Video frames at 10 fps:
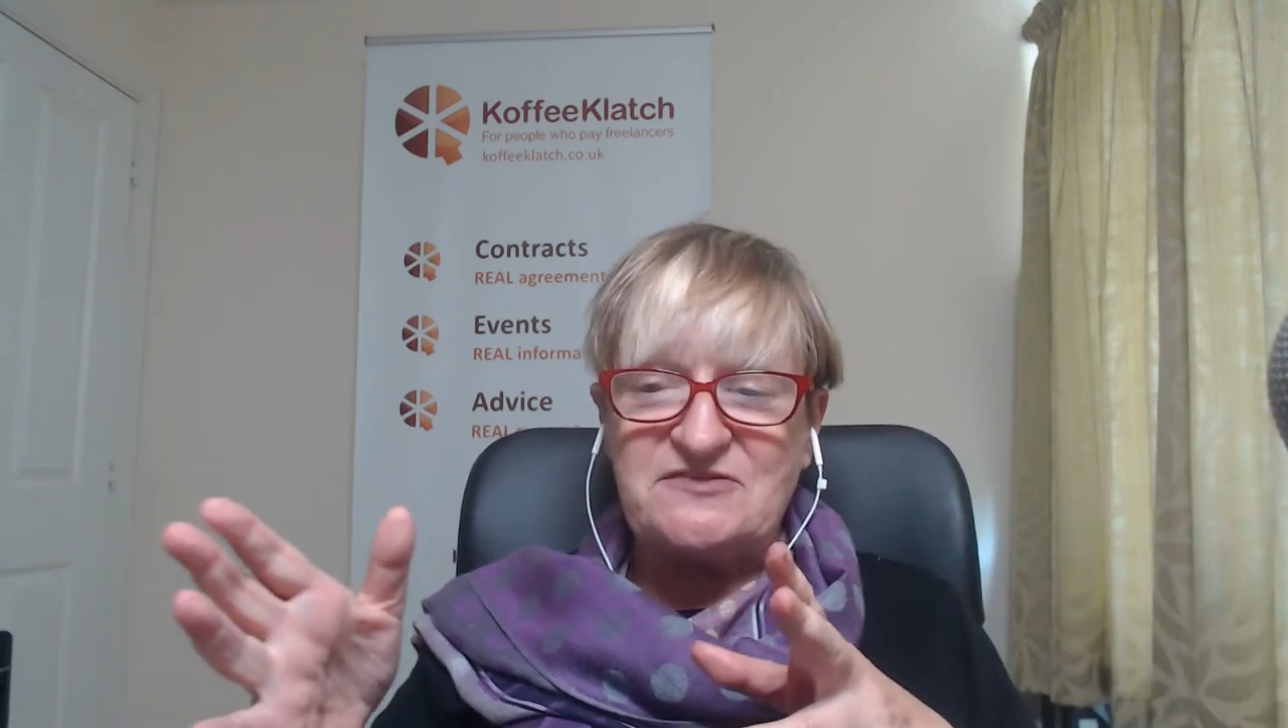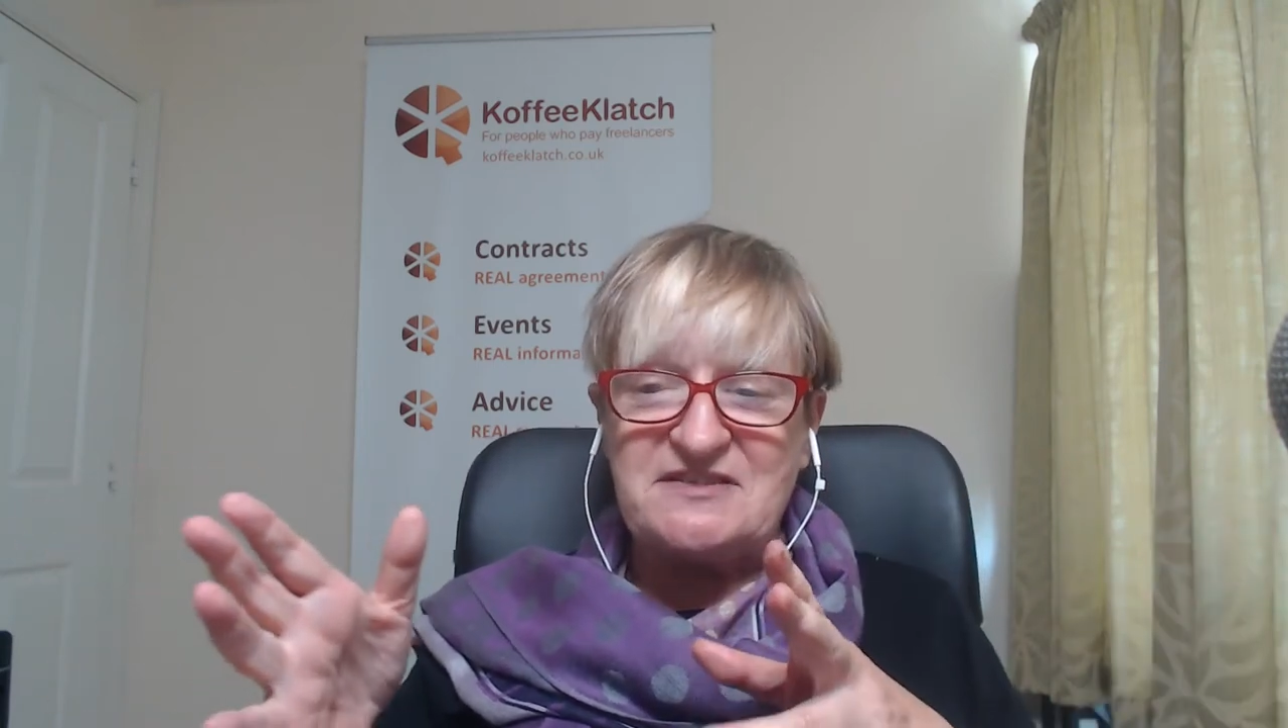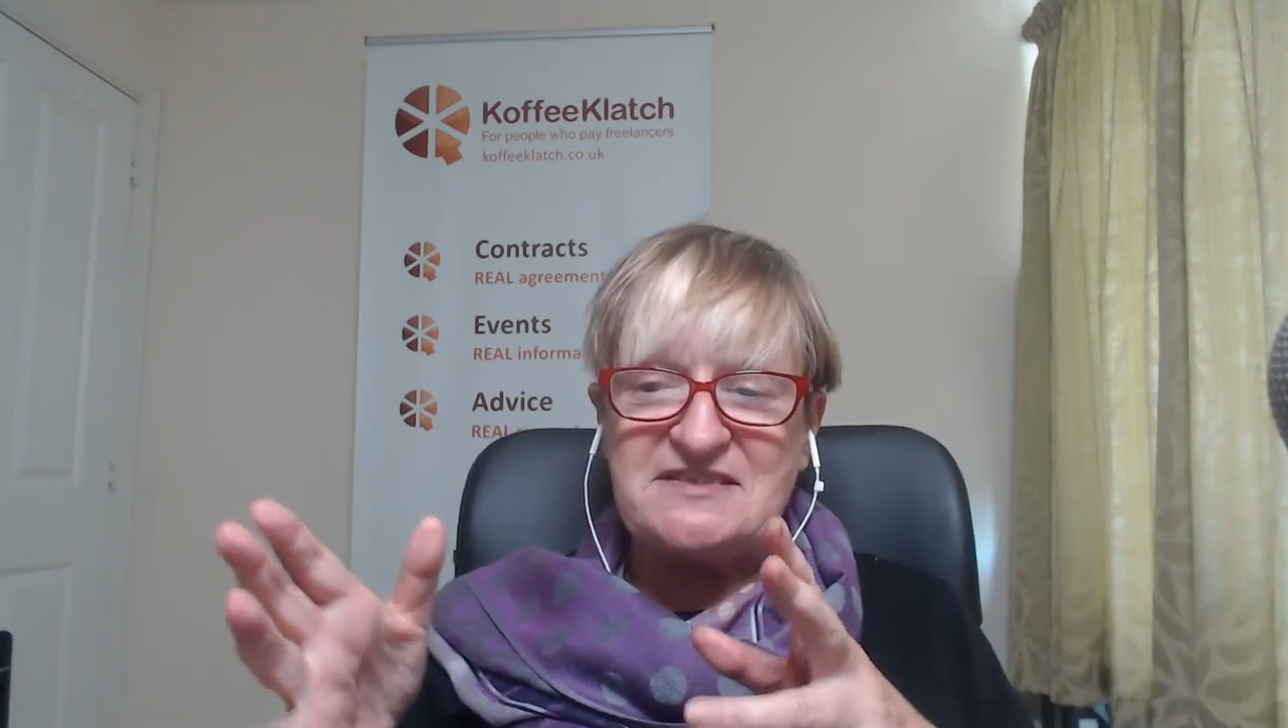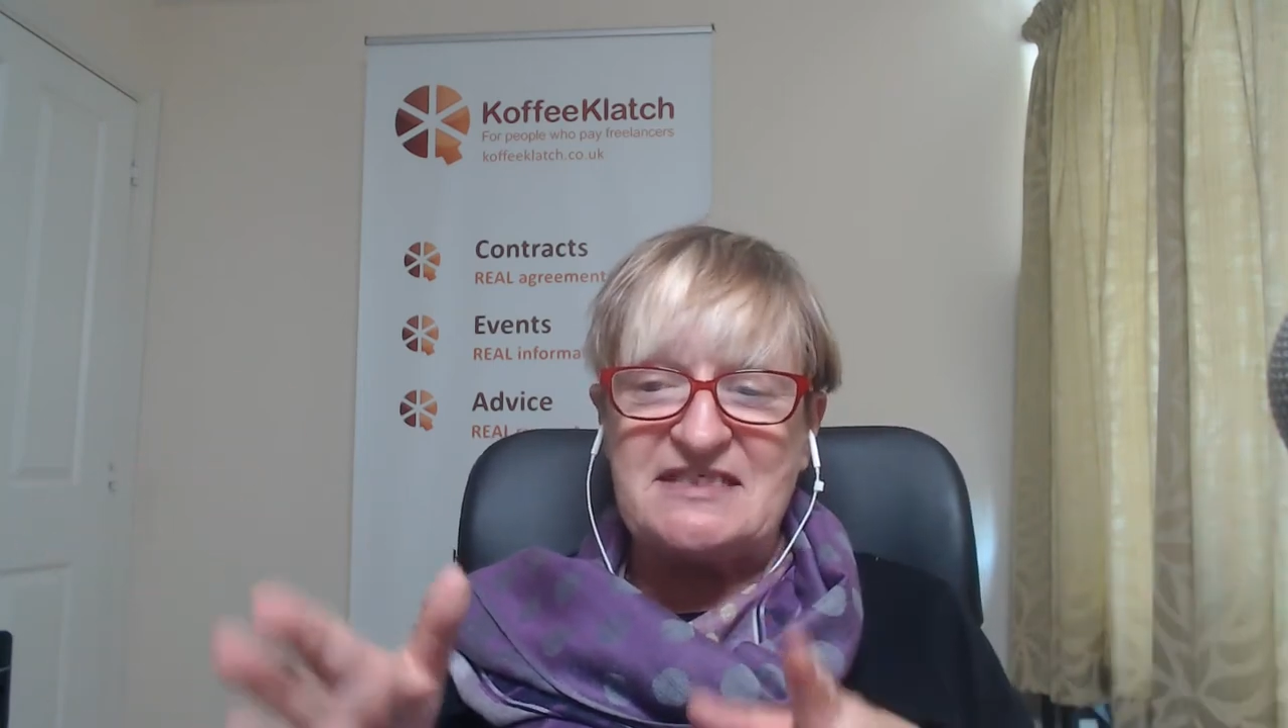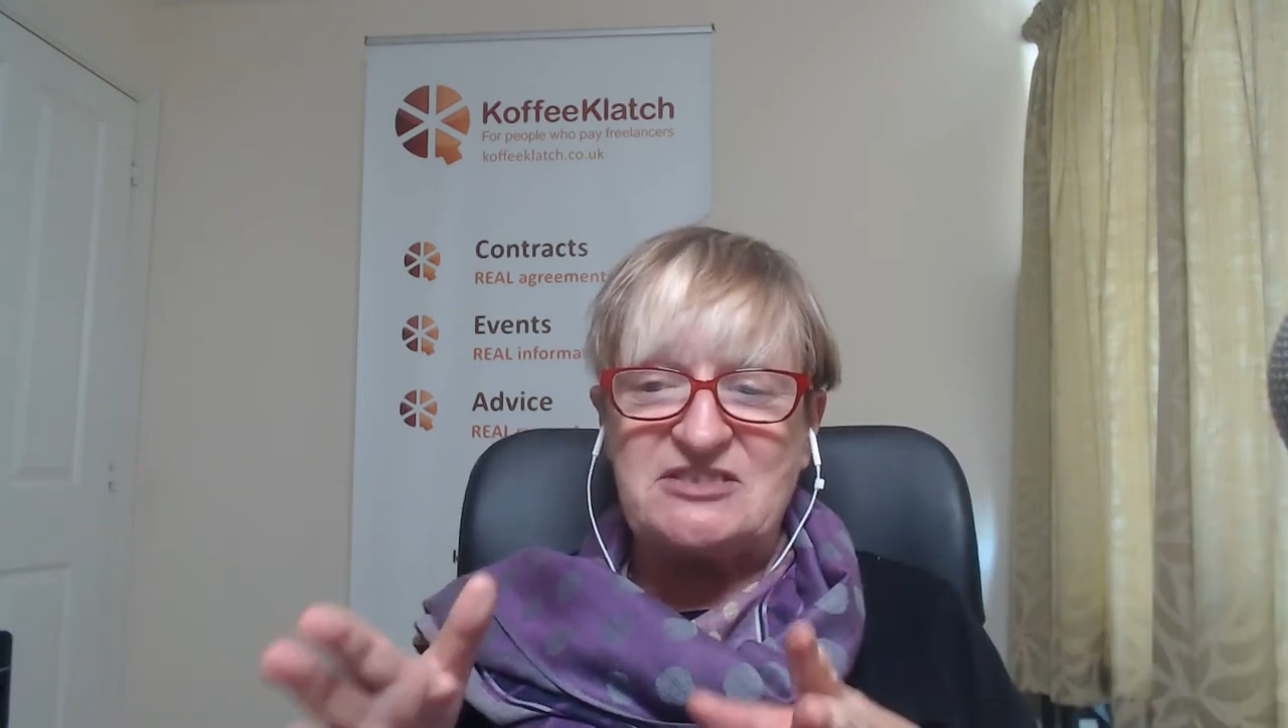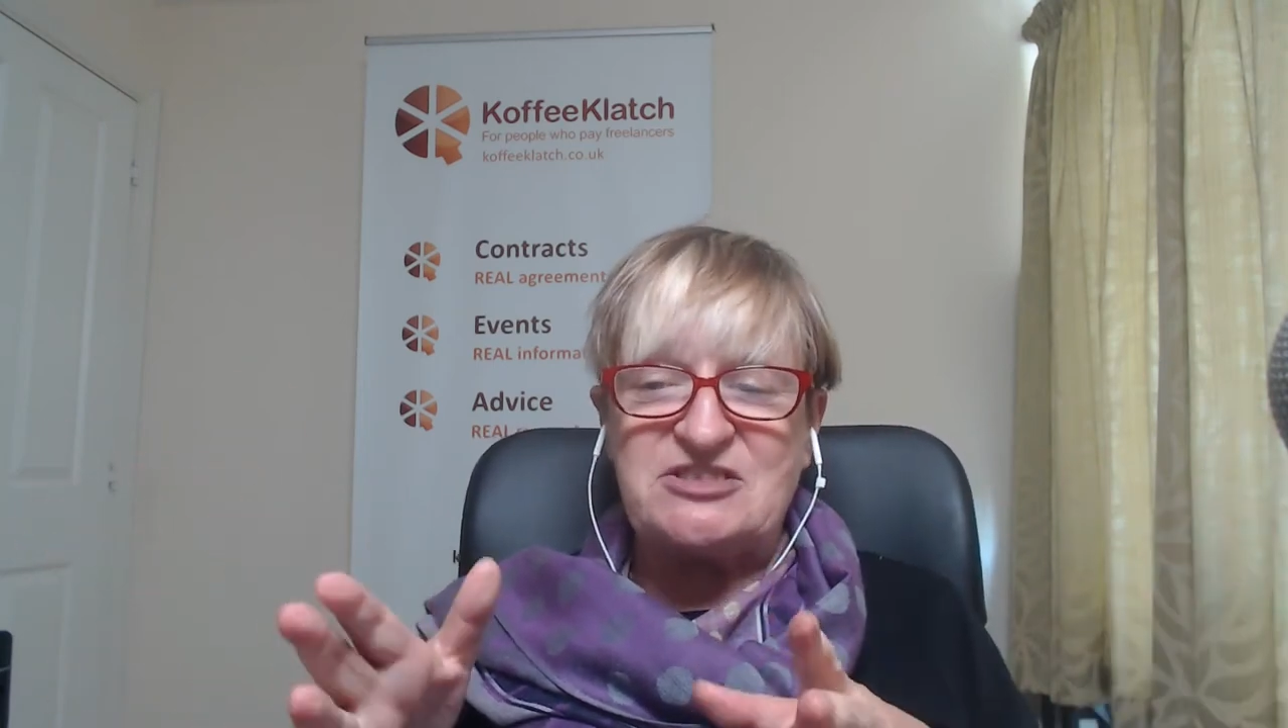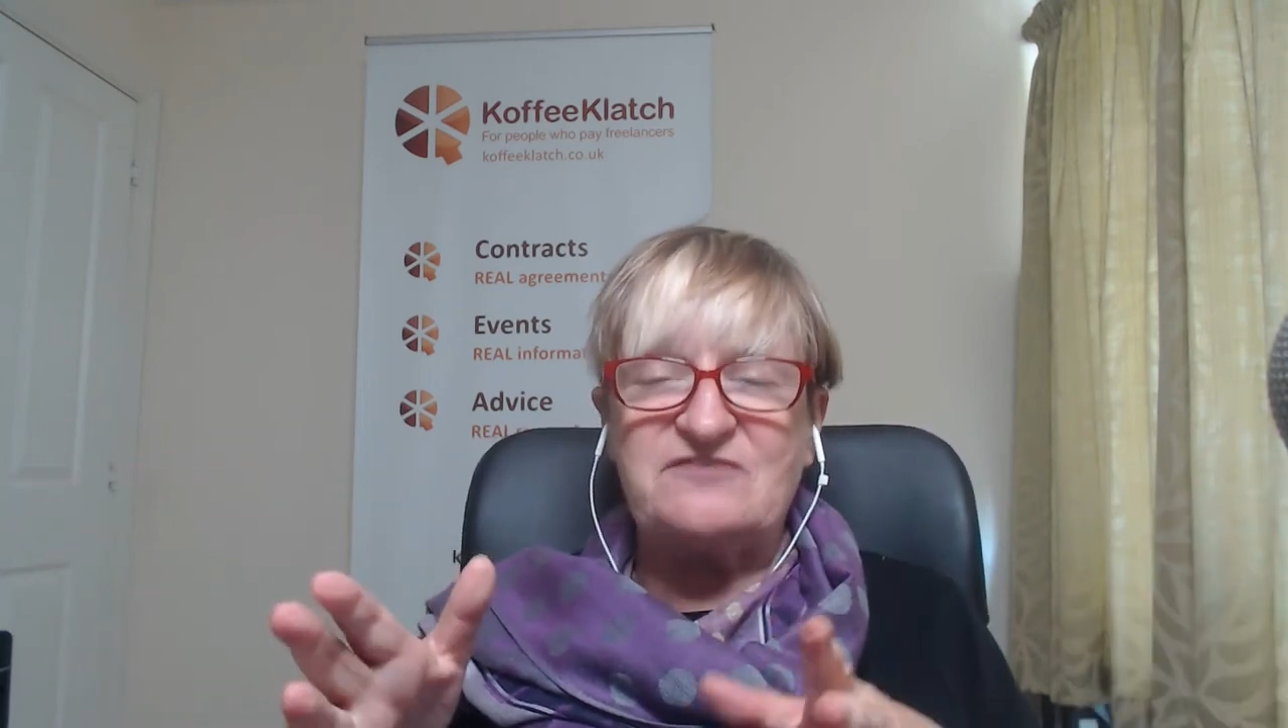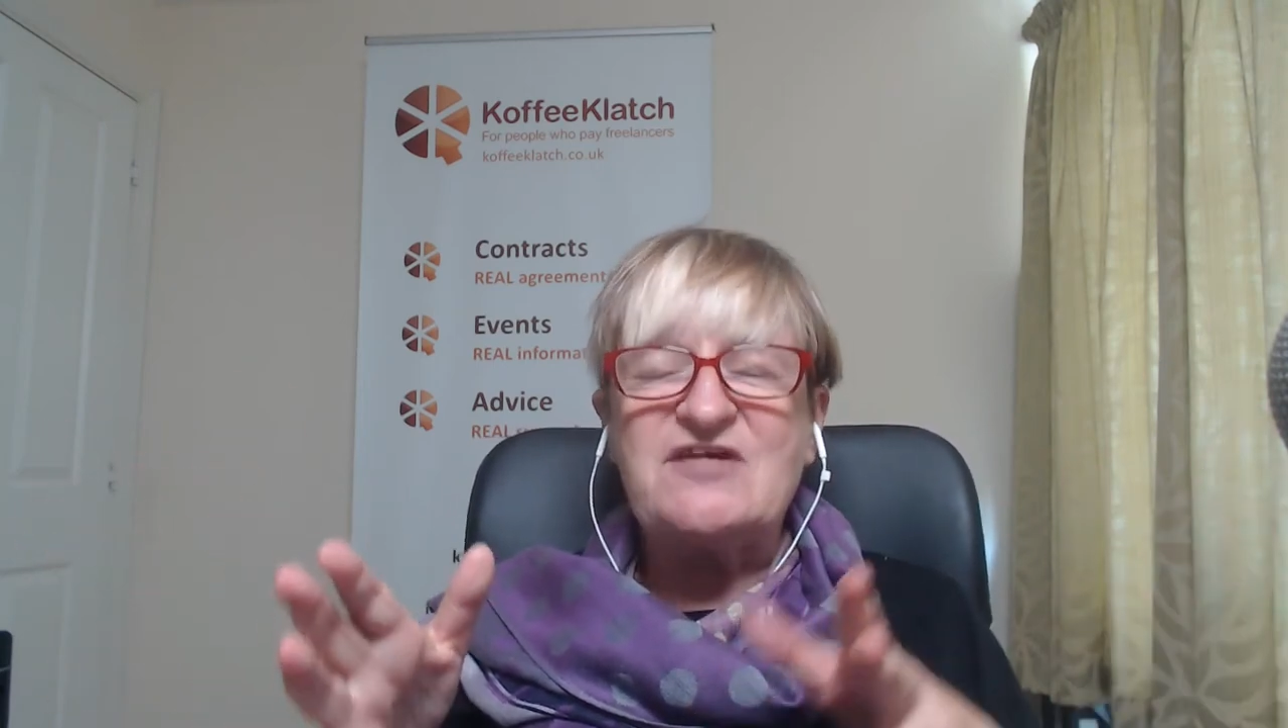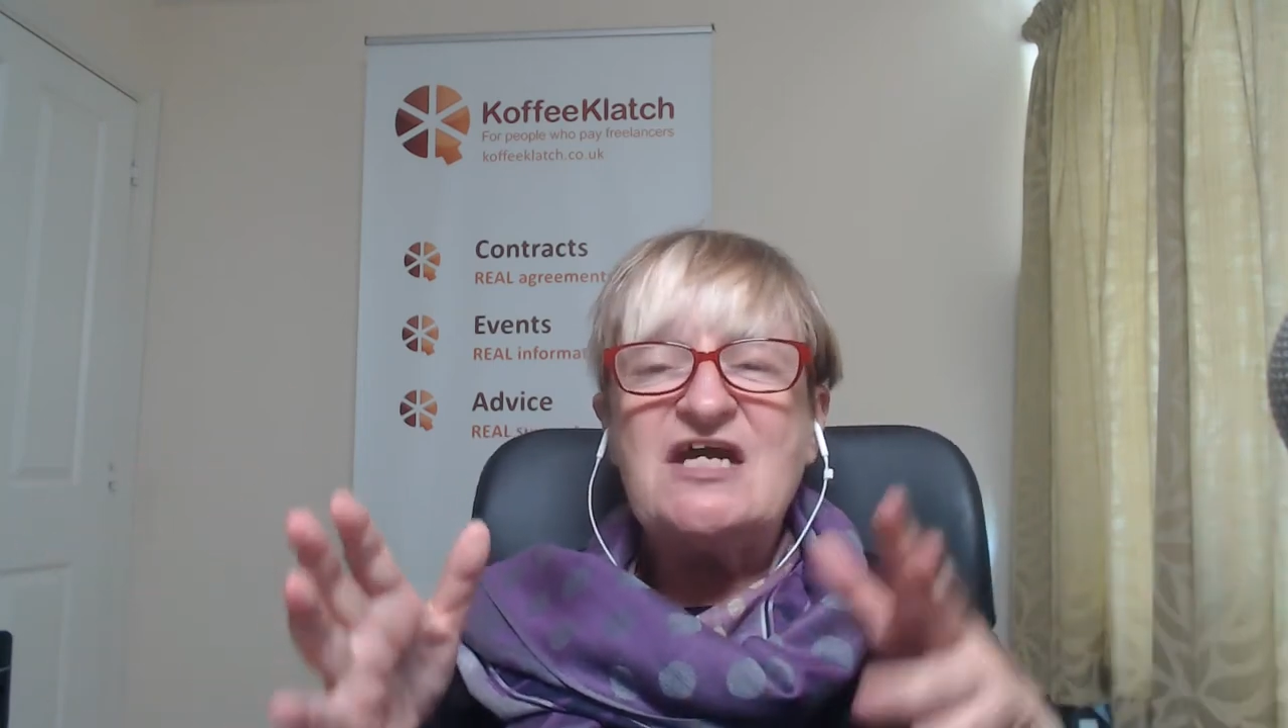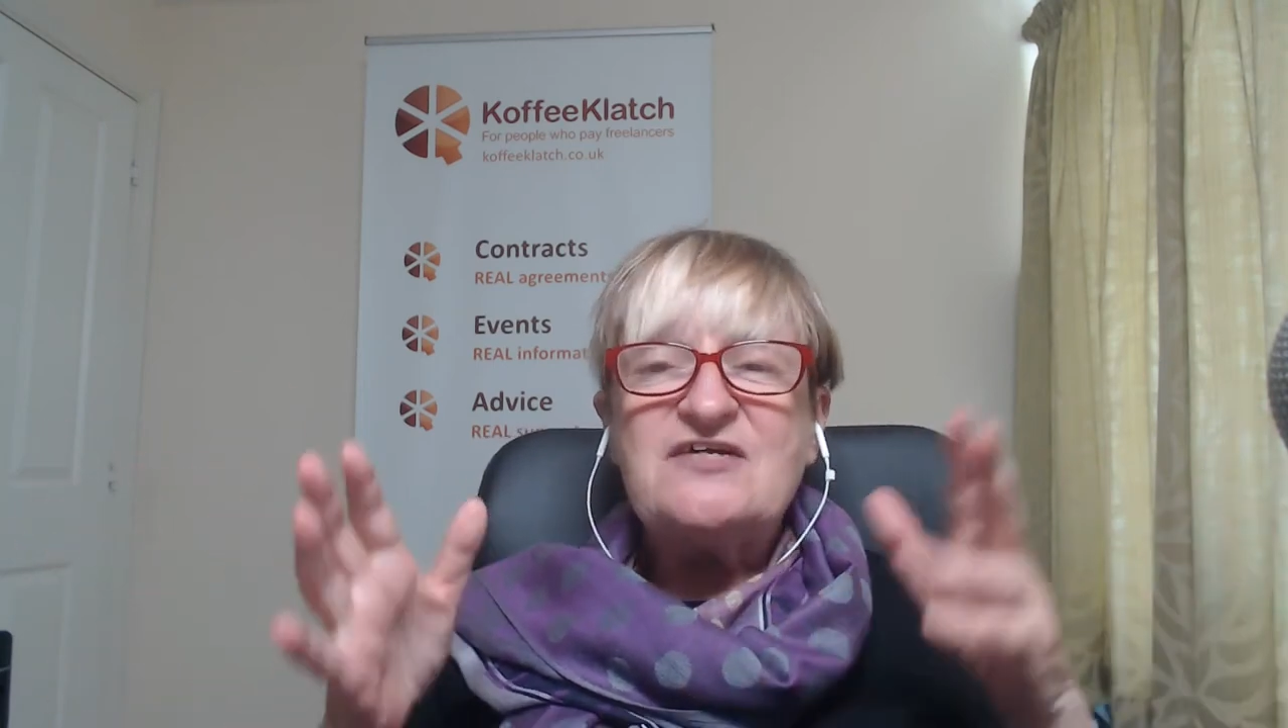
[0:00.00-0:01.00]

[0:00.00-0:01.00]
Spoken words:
the stick shift,